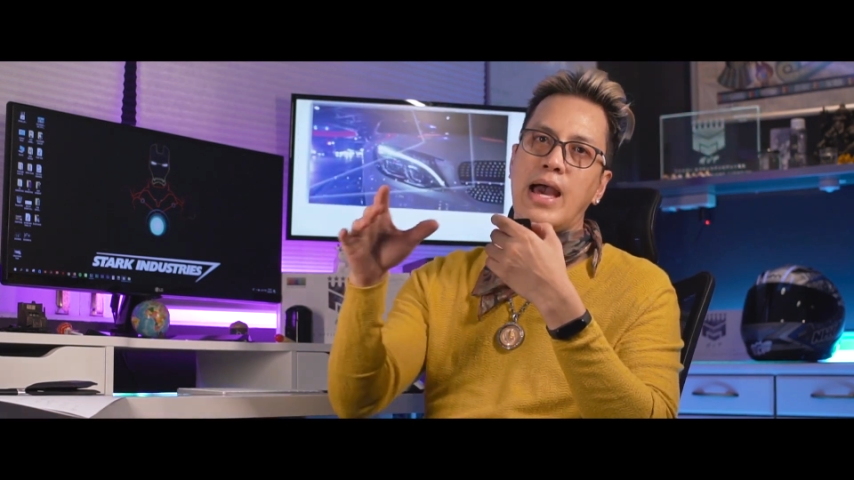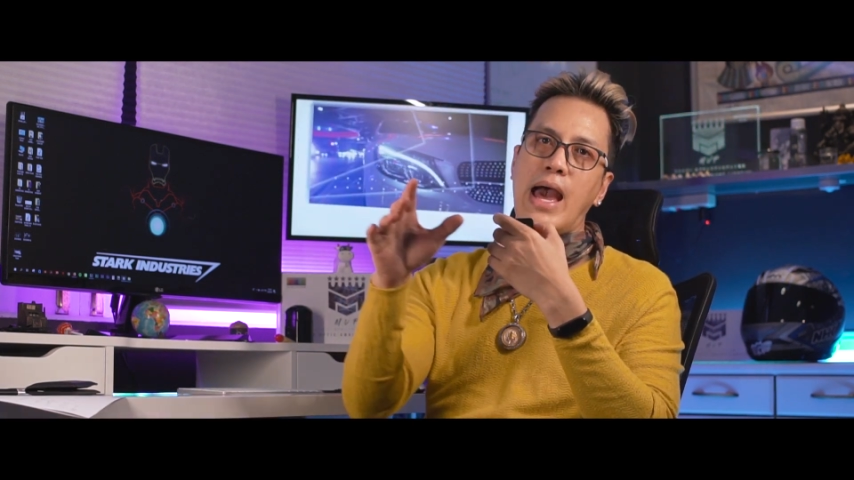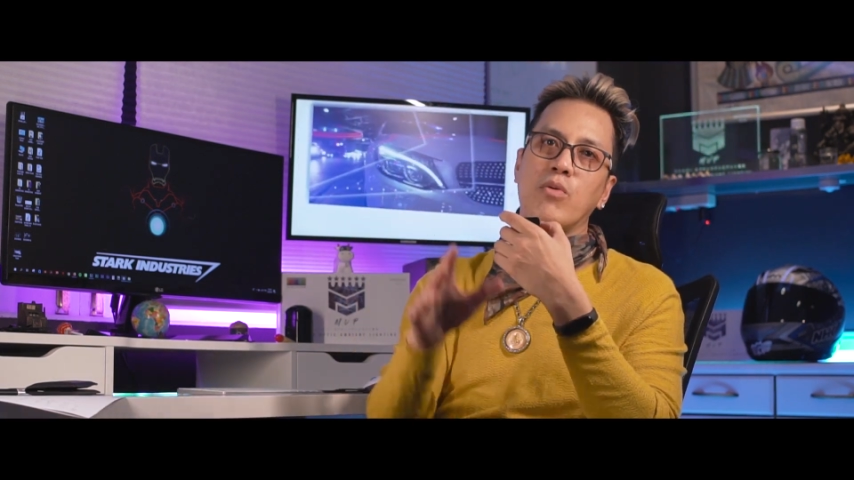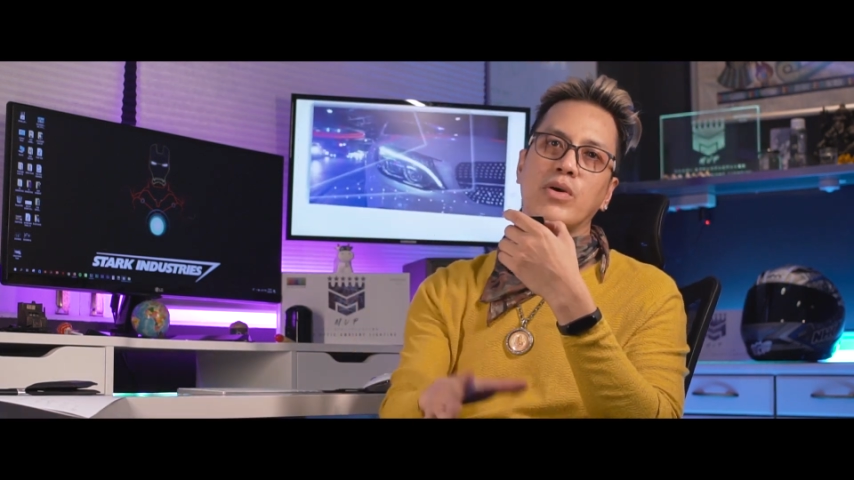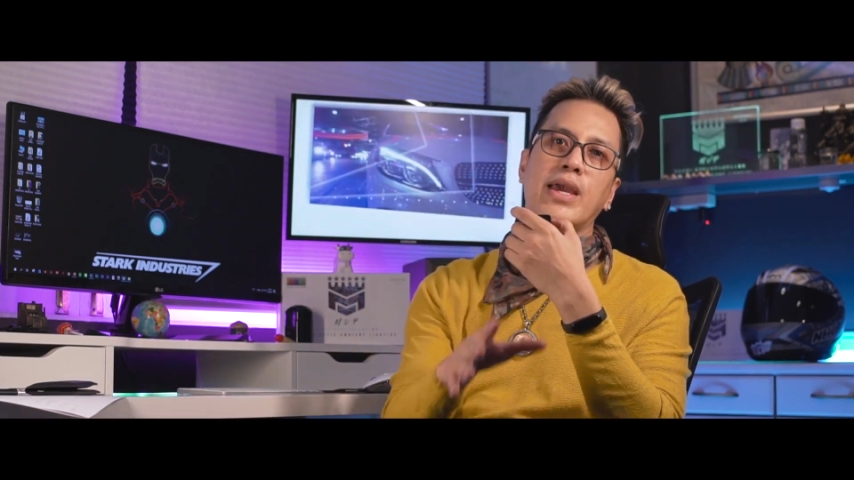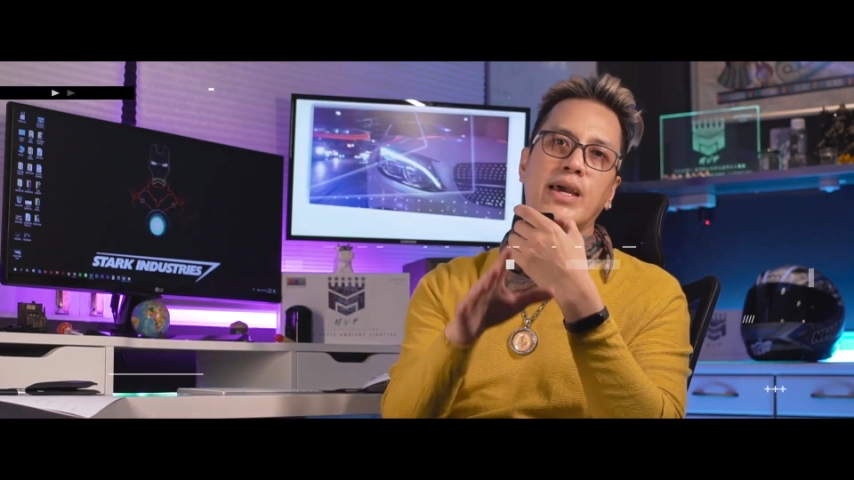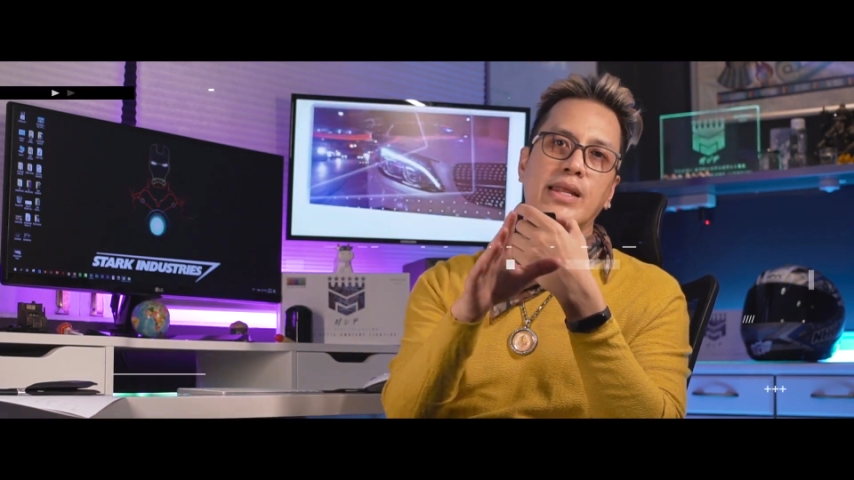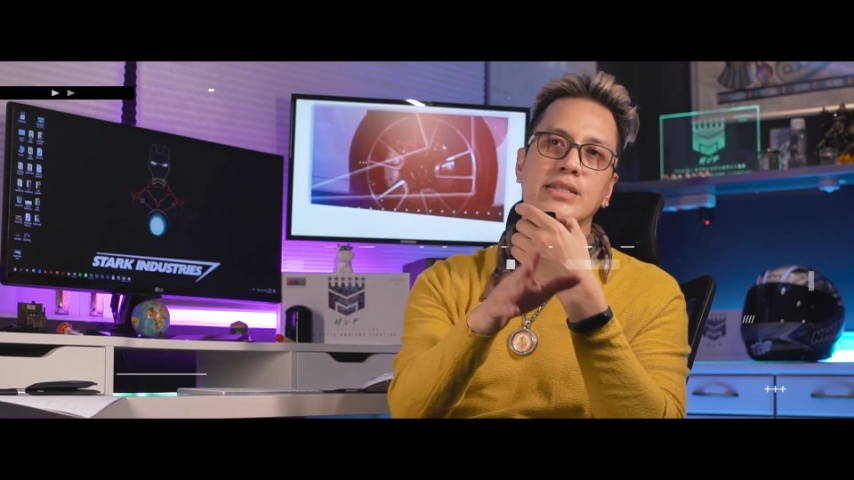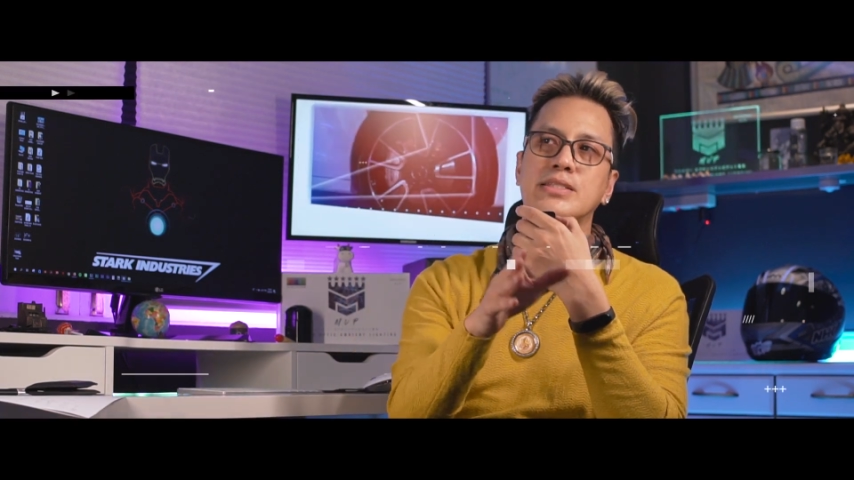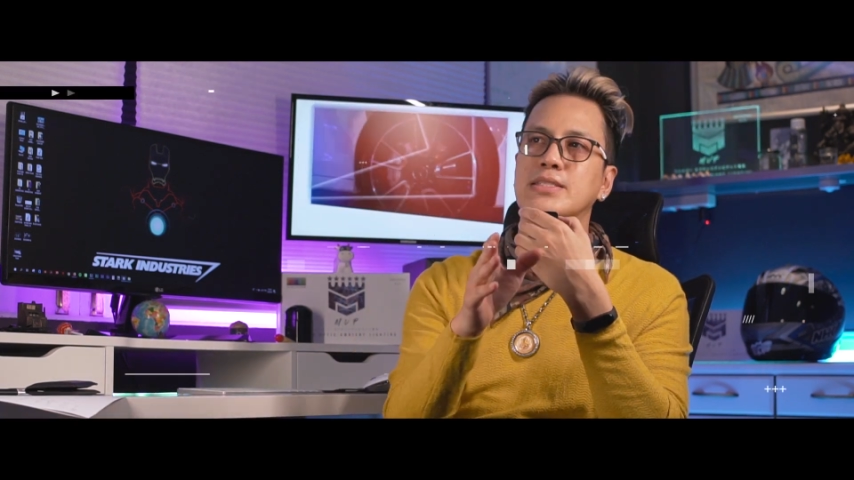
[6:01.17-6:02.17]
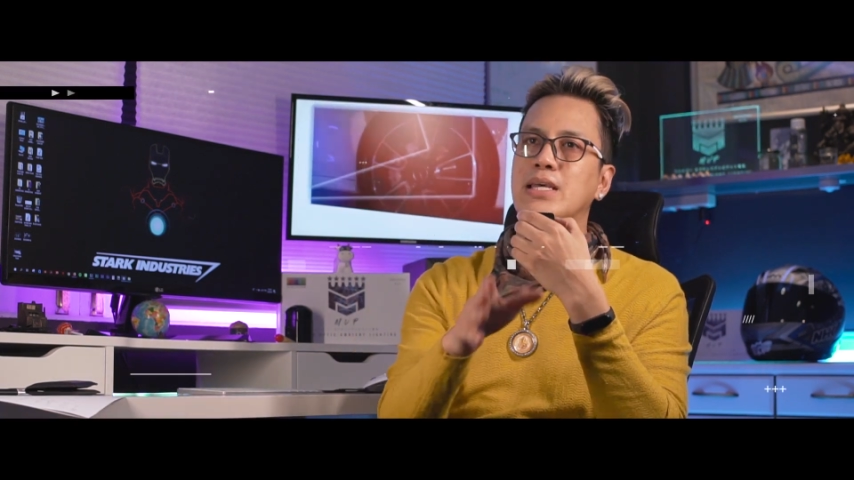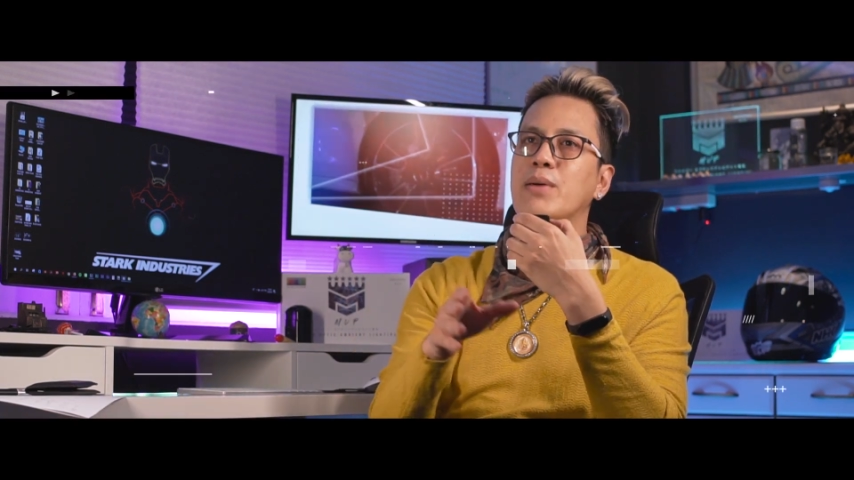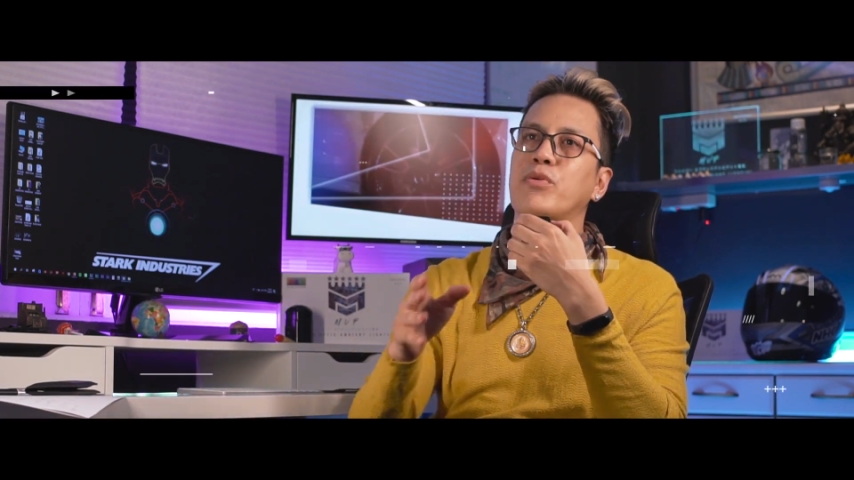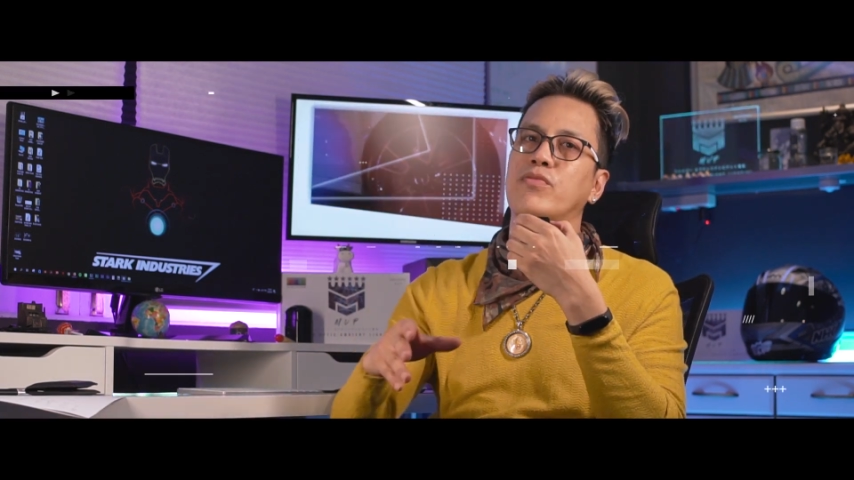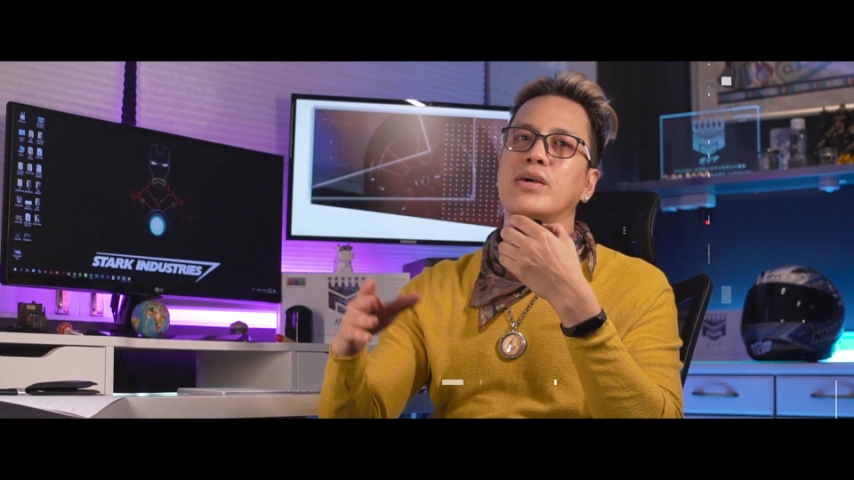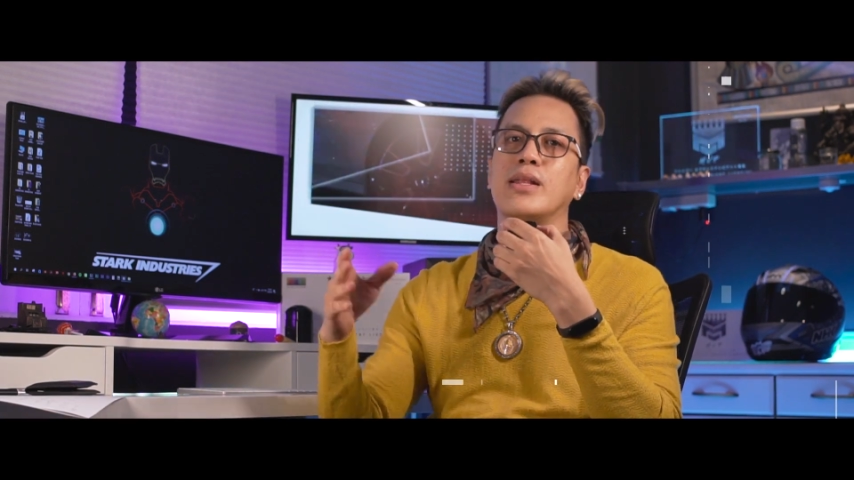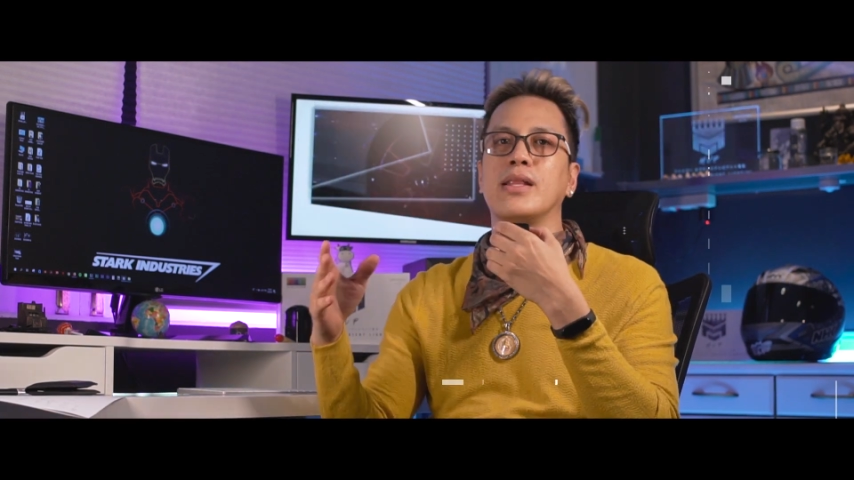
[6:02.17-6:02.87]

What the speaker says: I will get into depth of it a